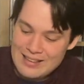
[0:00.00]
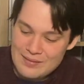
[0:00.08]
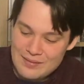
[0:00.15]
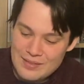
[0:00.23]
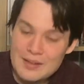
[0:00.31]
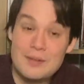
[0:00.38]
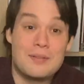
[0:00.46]

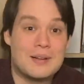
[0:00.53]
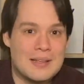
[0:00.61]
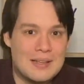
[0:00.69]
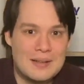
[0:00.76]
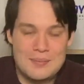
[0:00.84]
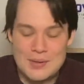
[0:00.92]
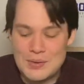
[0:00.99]
Really, really
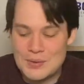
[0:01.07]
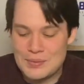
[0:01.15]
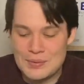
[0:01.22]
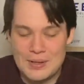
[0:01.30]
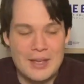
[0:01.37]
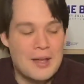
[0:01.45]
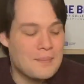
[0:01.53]
beautiful
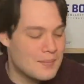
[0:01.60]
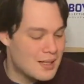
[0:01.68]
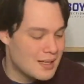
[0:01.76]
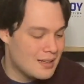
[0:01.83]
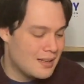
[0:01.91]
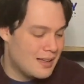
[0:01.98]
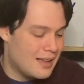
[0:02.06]
game.
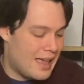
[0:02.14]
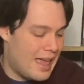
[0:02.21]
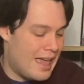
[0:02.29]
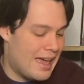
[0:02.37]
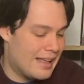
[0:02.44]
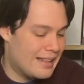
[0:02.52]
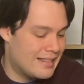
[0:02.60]

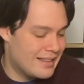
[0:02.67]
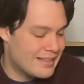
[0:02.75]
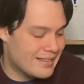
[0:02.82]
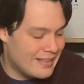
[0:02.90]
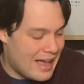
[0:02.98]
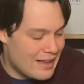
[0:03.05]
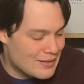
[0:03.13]
And this
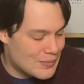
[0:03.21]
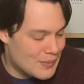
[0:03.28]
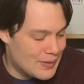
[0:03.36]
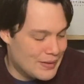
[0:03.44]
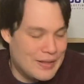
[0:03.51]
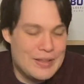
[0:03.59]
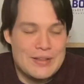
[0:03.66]
last
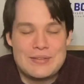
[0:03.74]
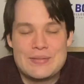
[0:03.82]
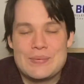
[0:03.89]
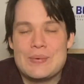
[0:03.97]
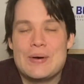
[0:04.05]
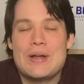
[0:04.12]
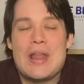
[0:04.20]
one is the
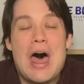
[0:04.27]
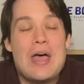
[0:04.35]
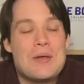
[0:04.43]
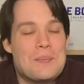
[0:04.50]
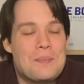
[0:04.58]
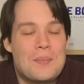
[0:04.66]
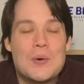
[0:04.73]
one I
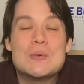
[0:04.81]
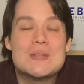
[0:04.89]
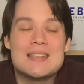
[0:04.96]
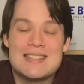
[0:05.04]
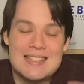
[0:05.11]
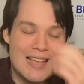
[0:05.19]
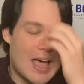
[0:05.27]
am most
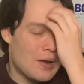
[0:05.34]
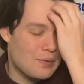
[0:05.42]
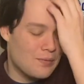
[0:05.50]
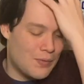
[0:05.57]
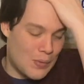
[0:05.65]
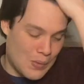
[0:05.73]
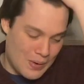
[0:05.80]
excited
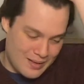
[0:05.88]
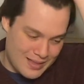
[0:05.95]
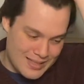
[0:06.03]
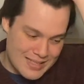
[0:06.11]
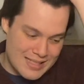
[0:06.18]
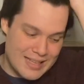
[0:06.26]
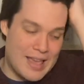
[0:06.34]
for. This
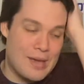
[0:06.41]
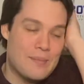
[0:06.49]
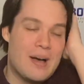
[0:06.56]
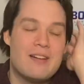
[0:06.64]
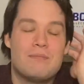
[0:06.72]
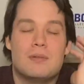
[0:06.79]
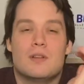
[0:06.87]
is a game
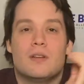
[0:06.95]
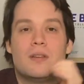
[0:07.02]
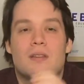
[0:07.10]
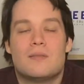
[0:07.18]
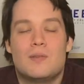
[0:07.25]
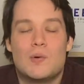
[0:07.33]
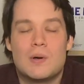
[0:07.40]
I've been
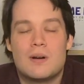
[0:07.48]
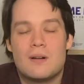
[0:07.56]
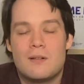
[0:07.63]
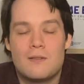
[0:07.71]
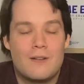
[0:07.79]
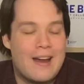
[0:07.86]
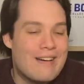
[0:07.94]
looking for
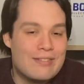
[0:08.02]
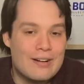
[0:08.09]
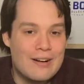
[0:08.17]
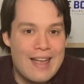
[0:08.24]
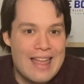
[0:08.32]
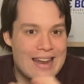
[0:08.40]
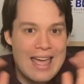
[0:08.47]

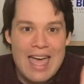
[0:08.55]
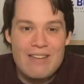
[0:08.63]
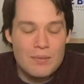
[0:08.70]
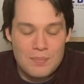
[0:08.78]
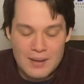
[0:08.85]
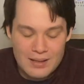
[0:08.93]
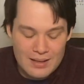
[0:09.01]
forever, and I
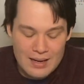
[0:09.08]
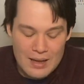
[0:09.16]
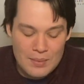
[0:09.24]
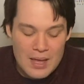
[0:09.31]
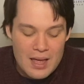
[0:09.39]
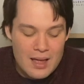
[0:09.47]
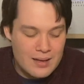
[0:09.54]
haven't picked it up,
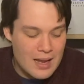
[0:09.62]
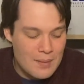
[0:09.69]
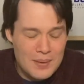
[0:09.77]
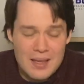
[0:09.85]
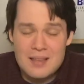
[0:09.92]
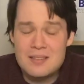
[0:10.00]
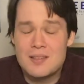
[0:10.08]
not
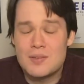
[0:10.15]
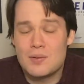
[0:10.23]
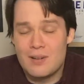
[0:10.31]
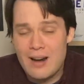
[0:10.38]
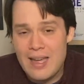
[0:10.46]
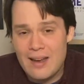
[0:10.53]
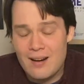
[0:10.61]
because it's a
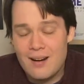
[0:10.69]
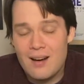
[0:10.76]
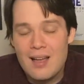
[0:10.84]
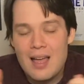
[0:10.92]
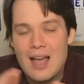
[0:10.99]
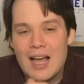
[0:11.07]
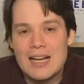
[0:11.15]
rare,
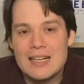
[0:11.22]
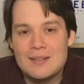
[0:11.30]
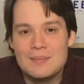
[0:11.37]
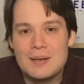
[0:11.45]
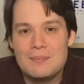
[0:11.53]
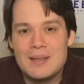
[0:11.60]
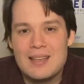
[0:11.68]

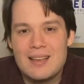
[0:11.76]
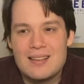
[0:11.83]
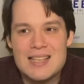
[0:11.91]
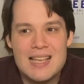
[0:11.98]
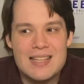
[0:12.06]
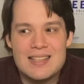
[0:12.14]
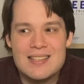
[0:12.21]
but because
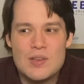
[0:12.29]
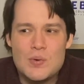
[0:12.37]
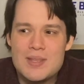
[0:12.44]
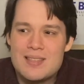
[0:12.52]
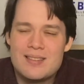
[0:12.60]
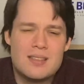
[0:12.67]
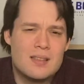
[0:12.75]
it's
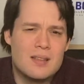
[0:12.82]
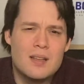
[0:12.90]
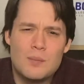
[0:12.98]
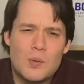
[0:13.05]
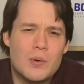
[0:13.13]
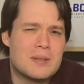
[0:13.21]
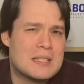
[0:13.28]
always just a little
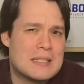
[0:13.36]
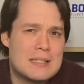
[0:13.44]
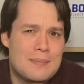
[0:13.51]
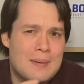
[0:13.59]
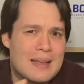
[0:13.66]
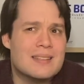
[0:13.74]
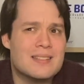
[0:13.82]
more
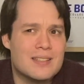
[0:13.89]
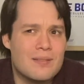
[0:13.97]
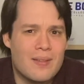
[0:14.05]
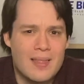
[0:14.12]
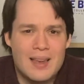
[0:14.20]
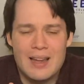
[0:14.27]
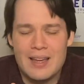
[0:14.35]
expensive
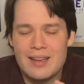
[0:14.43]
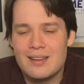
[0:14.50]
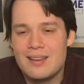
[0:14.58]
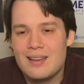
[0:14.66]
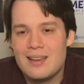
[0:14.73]
than I